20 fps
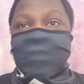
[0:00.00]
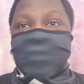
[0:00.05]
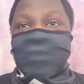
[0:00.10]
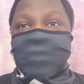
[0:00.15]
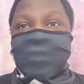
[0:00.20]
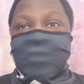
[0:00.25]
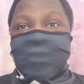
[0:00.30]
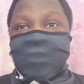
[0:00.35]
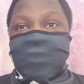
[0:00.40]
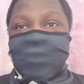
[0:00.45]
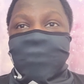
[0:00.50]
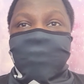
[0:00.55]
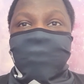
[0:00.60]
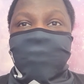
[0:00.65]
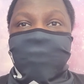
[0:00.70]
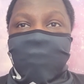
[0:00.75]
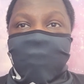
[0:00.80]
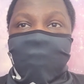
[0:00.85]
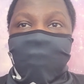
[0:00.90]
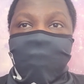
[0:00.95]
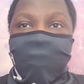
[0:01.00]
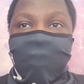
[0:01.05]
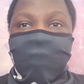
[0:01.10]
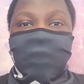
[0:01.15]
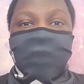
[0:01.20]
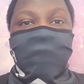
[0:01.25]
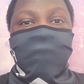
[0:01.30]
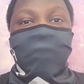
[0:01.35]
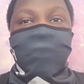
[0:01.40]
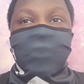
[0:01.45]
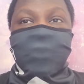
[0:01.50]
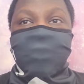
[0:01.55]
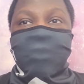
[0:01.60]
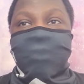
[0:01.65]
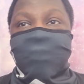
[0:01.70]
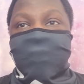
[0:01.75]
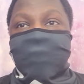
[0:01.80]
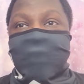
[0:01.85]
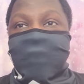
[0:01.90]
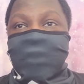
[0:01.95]
existence on all levels and
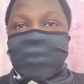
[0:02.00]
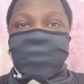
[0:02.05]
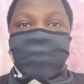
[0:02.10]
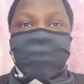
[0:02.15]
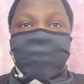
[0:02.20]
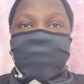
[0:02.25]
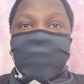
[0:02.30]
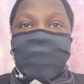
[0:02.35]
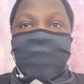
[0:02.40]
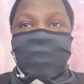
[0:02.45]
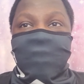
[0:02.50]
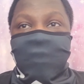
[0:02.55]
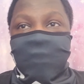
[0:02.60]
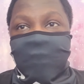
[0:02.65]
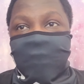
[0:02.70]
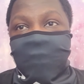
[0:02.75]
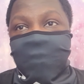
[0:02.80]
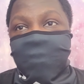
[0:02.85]
planes of reality.